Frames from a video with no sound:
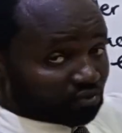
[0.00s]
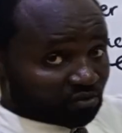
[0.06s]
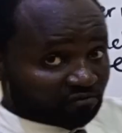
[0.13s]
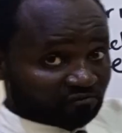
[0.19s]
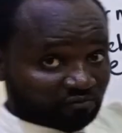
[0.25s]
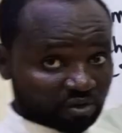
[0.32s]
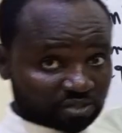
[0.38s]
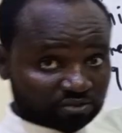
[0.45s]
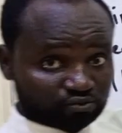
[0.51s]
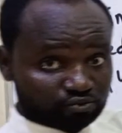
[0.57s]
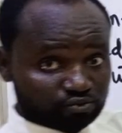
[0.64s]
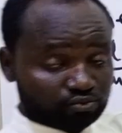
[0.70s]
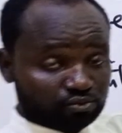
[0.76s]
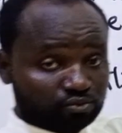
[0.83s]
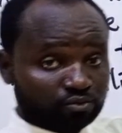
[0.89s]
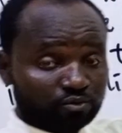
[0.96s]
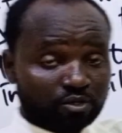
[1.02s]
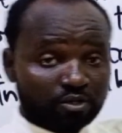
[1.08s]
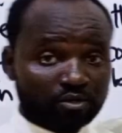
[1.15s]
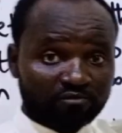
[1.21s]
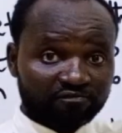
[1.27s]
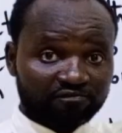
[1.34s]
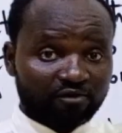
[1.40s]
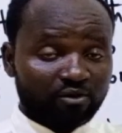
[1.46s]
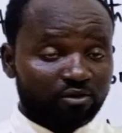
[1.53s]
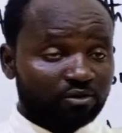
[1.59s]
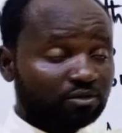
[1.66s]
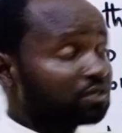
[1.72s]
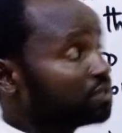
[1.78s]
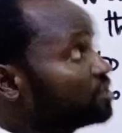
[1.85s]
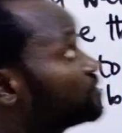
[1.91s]
solved 1 to
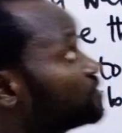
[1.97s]
4.